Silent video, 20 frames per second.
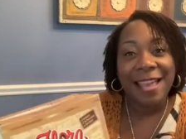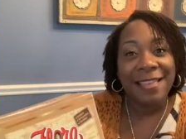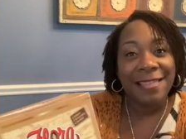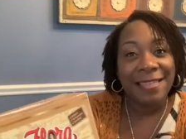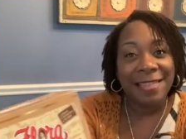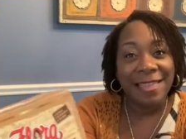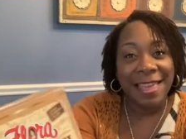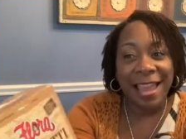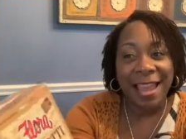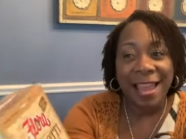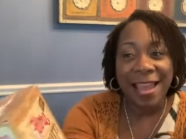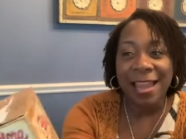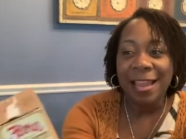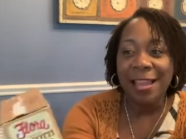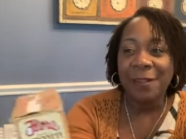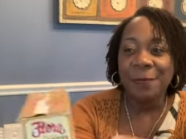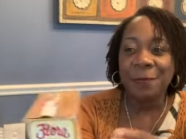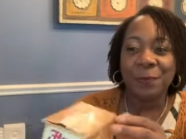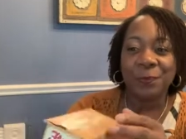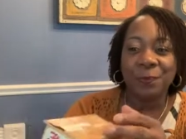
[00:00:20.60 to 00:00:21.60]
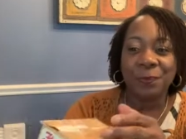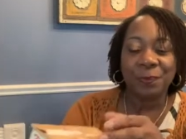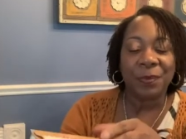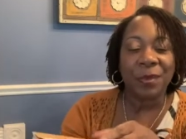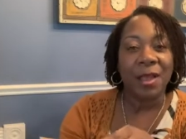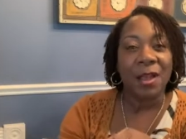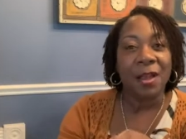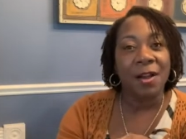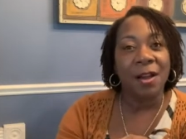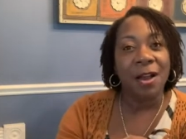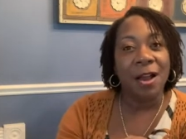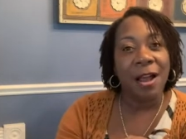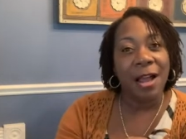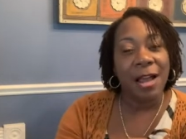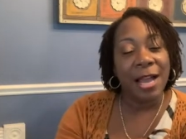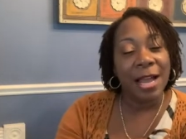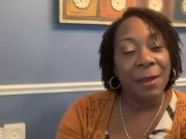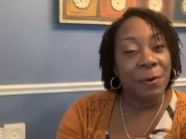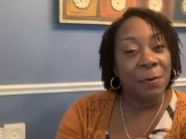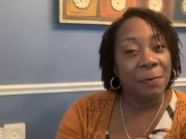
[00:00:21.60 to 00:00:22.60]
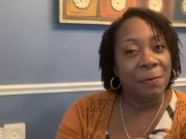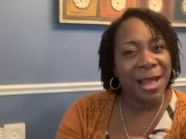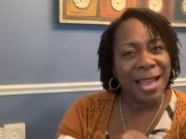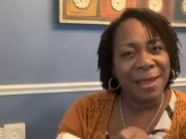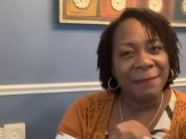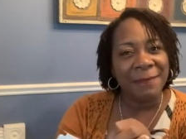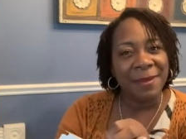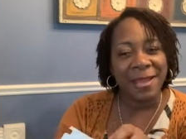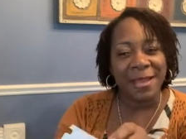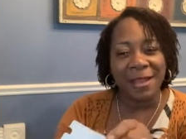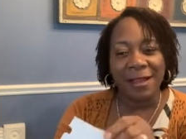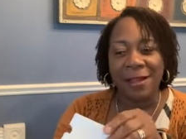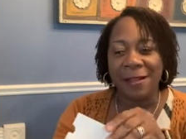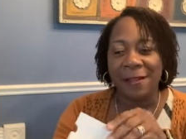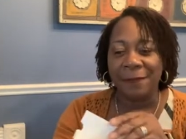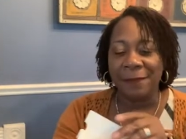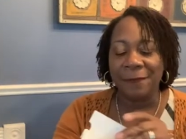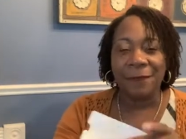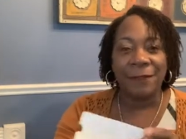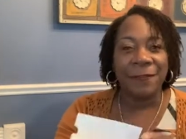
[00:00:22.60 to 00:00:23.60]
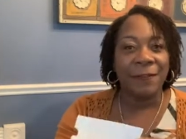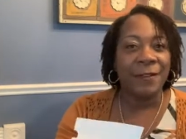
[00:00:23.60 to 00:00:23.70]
They remind me of